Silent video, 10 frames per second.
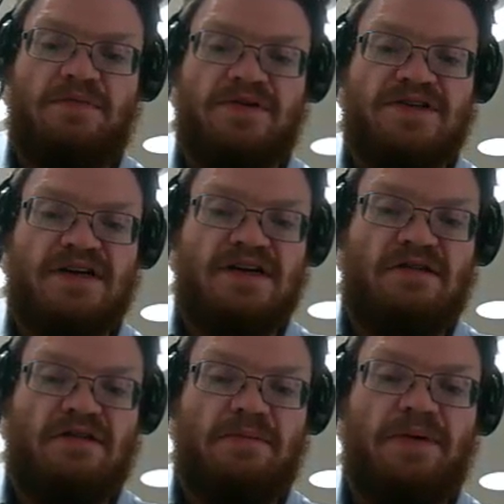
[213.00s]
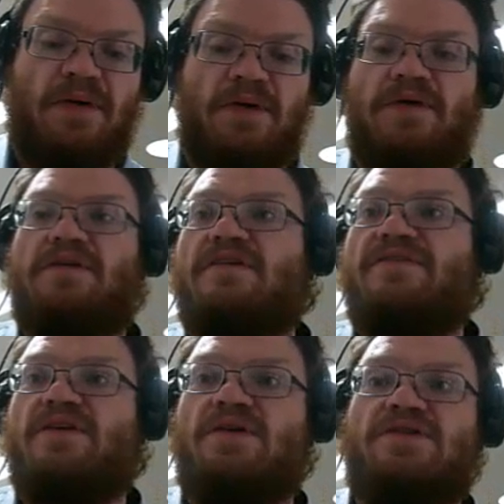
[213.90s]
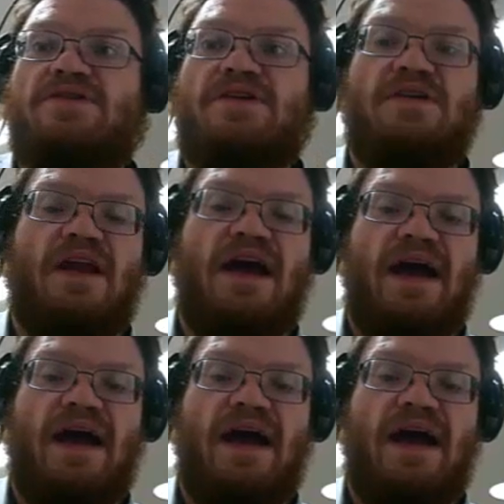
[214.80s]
present your report, of course, you'll